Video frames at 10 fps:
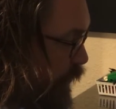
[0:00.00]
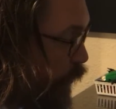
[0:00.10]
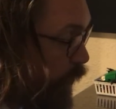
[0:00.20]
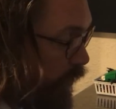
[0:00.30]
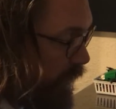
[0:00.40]
to
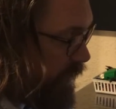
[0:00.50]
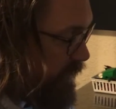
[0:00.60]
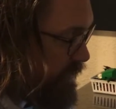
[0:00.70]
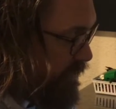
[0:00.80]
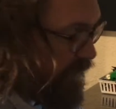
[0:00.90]

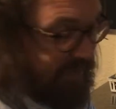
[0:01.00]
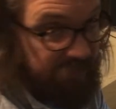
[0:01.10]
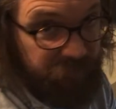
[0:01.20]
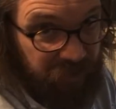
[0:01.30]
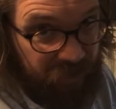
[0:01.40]
1
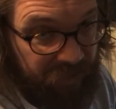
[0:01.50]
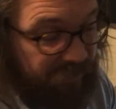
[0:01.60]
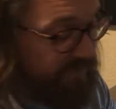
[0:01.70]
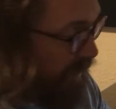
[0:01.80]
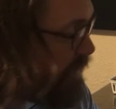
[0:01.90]
divided by
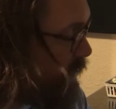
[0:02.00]
that